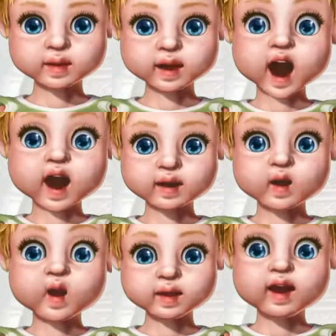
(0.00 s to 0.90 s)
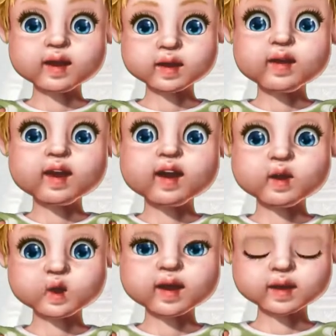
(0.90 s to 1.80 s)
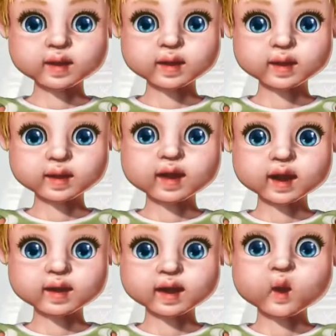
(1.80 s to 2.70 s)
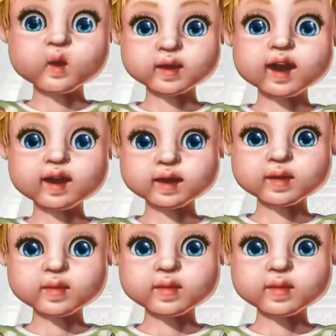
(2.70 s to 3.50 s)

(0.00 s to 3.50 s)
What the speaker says: Mark your 13 inches, take it like this.